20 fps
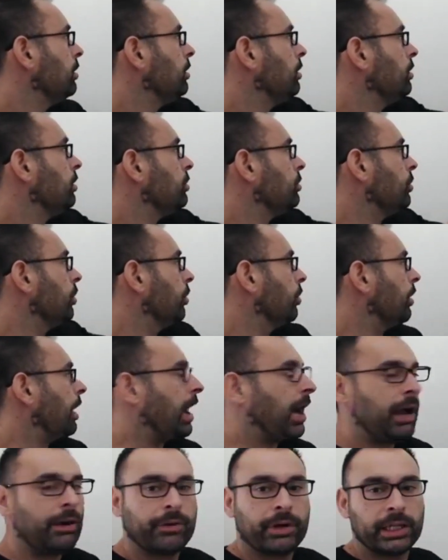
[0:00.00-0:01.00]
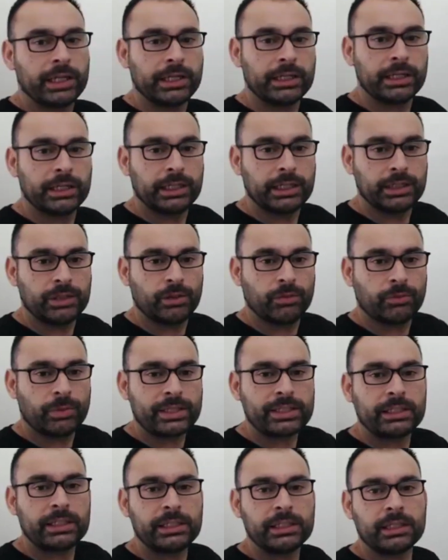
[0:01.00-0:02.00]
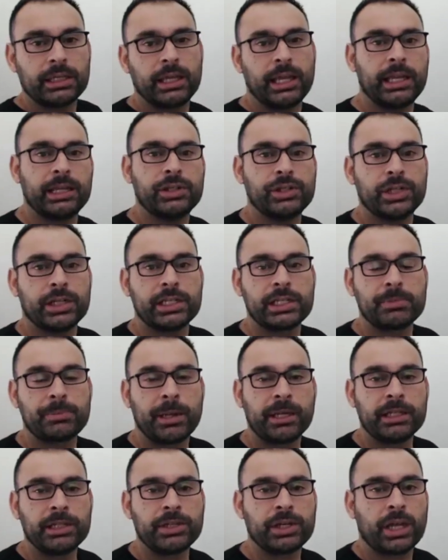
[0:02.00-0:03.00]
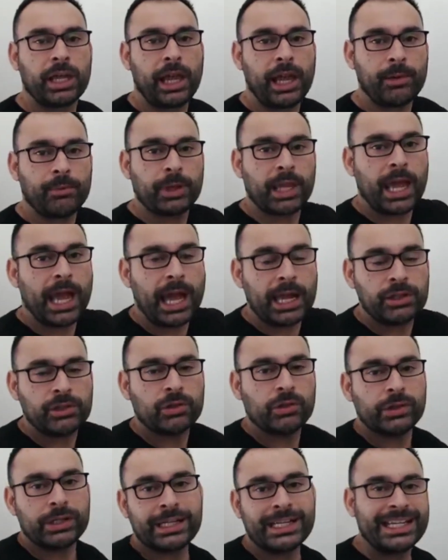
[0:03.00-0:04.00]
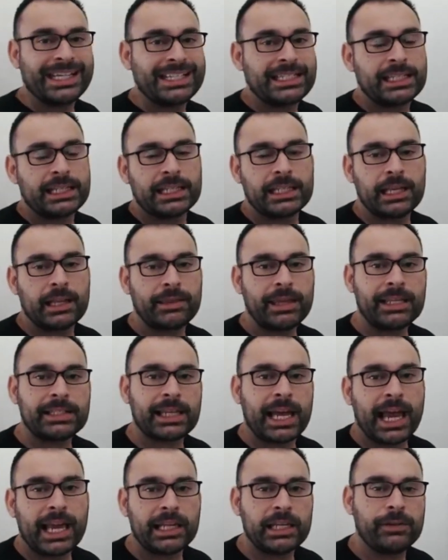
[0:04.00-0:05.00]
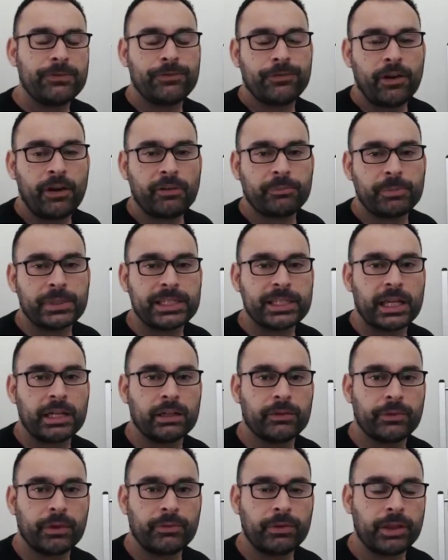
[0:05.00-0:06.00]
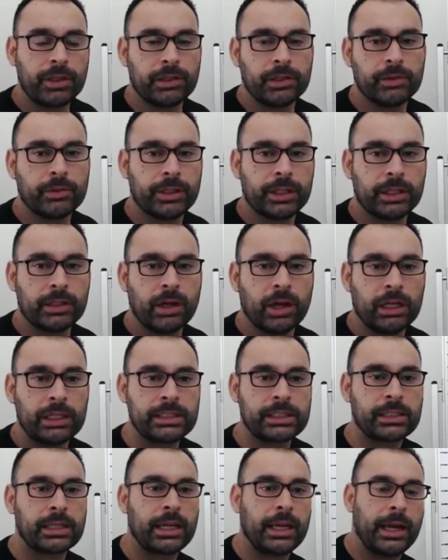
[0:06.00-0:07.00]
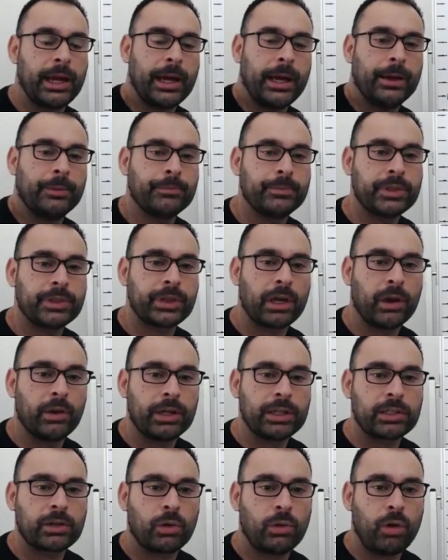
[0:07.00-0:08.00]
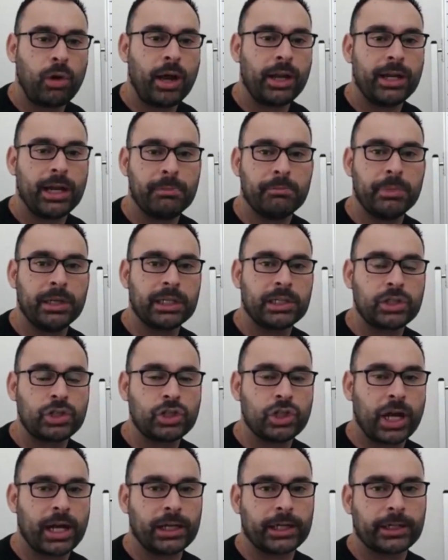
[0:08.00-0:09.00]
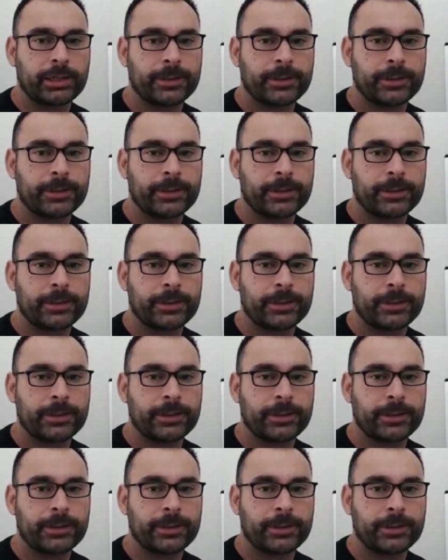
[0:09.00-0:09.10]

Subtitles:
your REE, your resting energy expenditure, and we add your NEAT in, that's 85% of everything you eat, guys. So it's quite a big chunk.